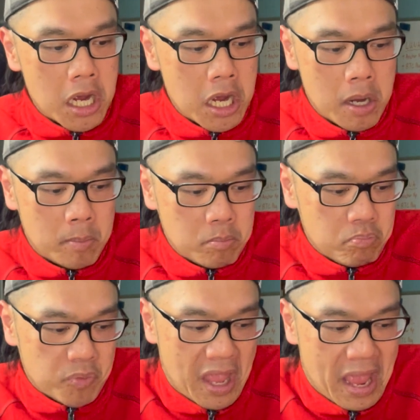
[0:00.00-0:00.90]

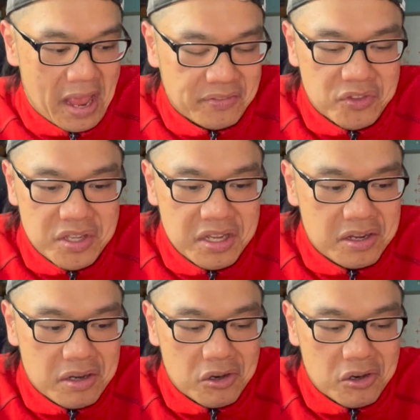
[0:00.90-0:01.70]
antique